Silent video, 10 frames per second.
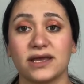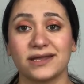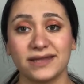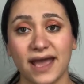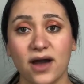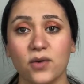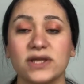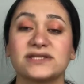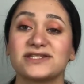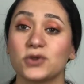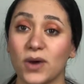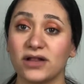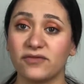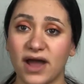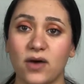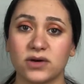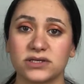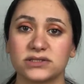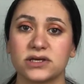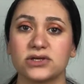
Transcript: Now it's 12 hours,